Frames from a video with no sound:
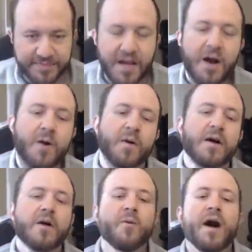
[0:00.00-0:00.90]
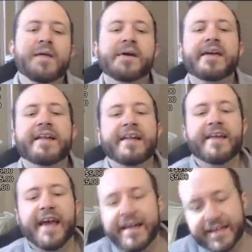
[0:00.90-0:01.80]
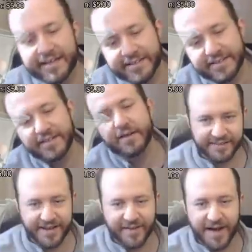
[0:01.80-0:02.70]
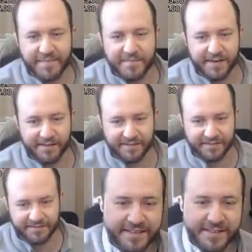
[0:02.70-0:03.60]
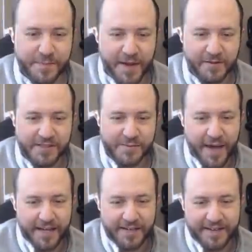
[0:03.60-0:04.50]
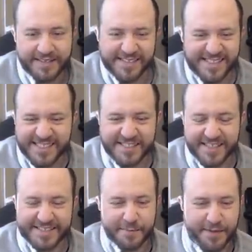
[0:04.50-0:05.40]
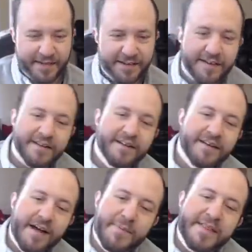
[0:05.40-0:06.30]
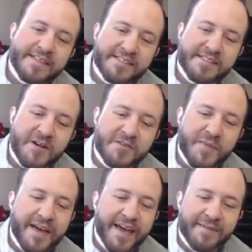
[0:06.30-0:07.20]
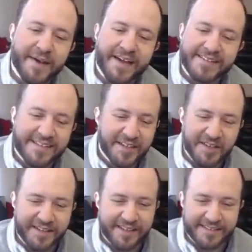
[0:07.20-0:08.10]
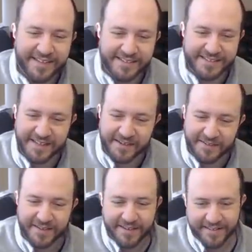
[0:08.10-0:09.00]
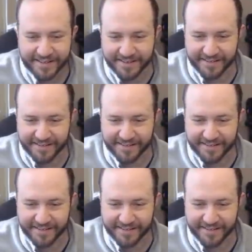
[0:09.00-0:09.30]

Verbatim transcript: No! Why am I getting Yetis? Now I'm milled. This bounces back and I does it just disappear? I bet this just goes in my hand. My hand's gonna look like nuts now. Okay,